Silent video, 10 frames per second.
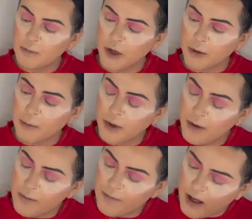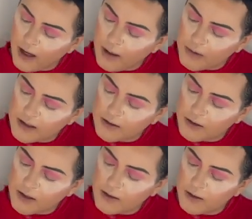purple, and I'm just
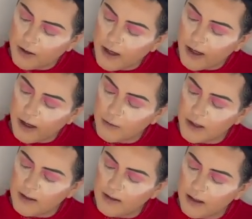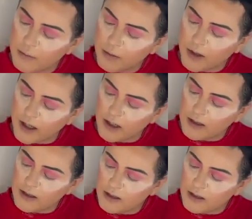going to go ahead with the same brush.